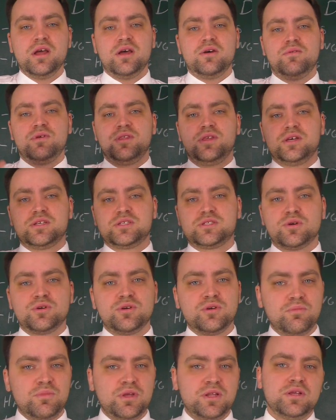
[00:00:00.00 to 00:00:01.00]
with a
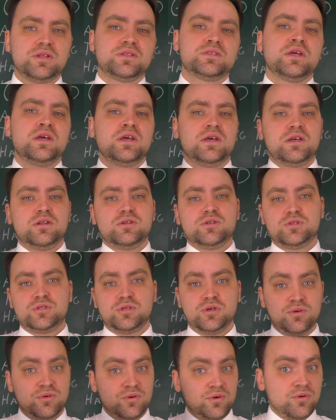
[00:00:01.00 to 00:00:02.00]
30-minute
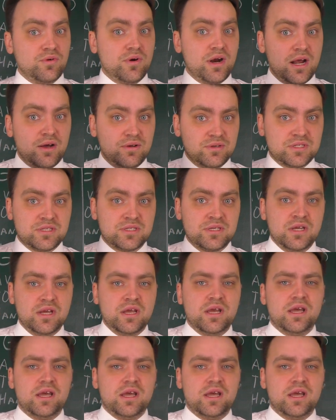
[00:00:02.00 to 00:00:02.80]
turnarounds.